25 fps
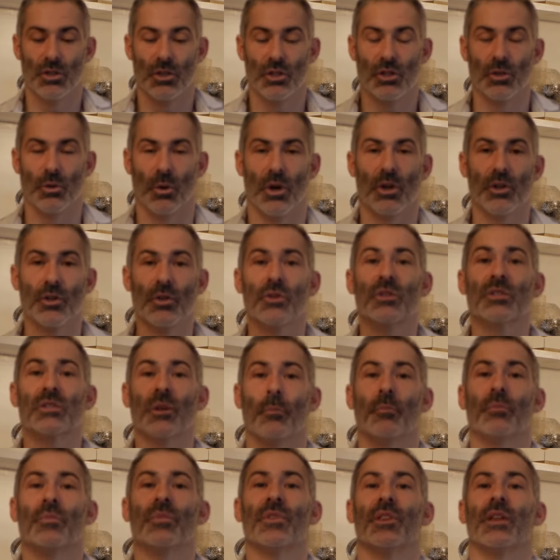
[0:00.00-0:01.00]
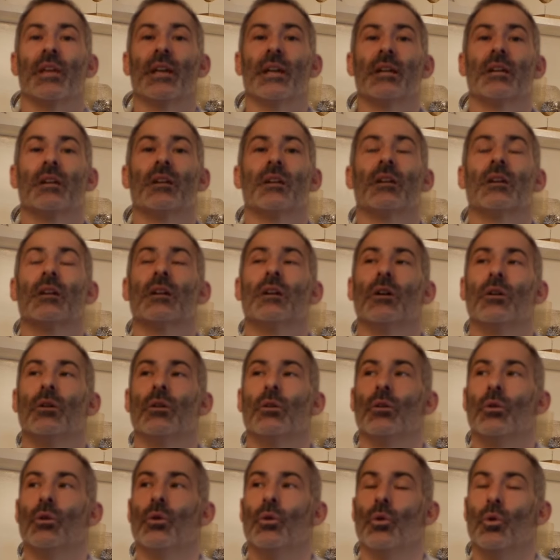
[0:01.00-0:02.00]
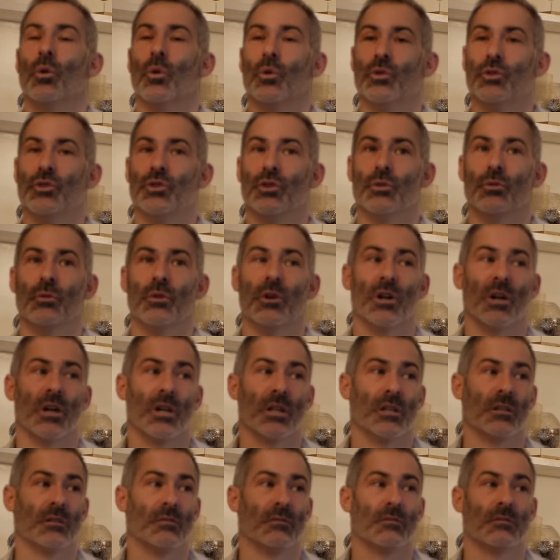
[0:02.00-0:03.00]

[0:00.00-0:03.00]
do something, or do I